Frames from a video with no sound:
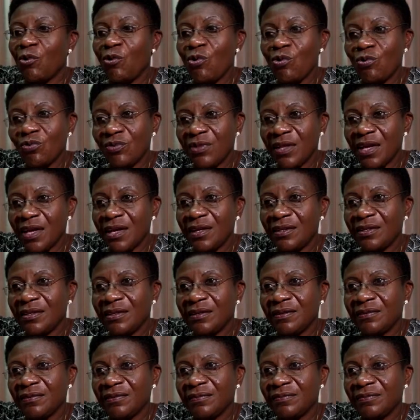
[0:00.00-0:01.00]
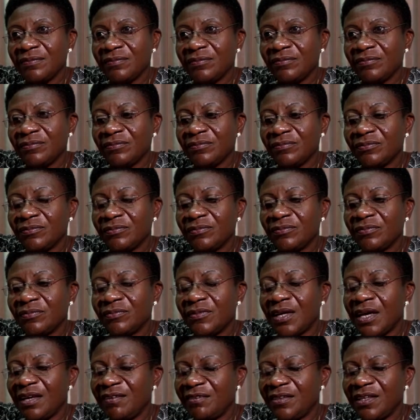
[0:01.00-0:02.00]
all that.
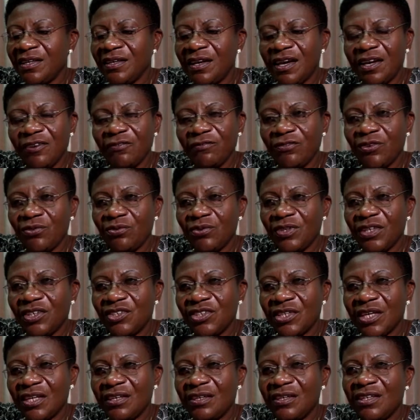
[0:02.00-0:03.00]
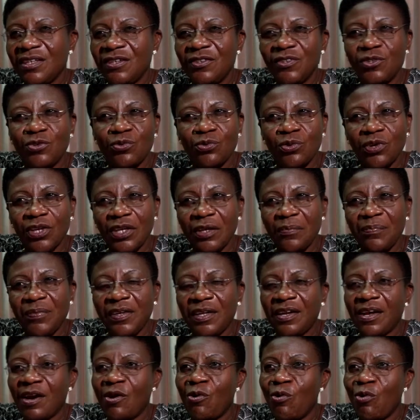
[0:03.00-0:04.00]
I feel the child needs to keep
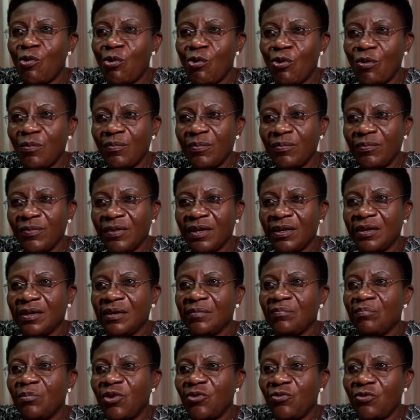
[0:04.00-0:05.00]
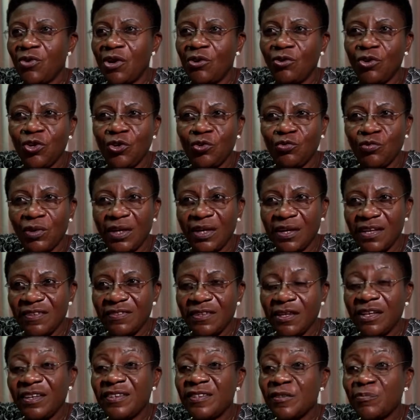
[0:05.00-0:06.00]
in a home before going to a
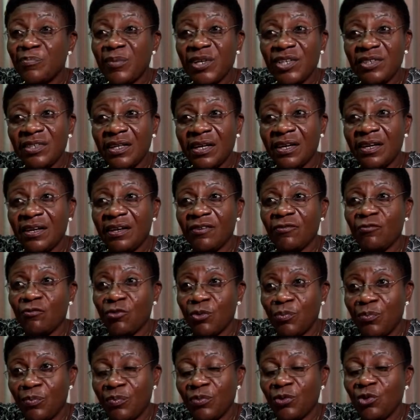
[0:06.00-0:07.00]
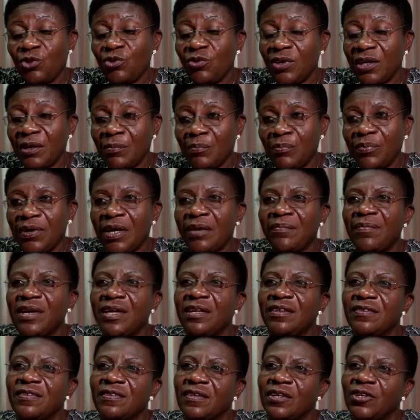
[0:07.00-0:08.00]
nursery, especially during
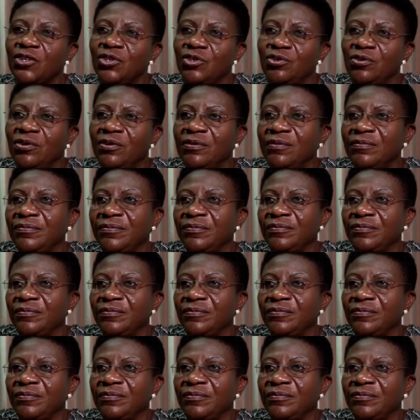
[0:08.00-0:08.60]
primary section.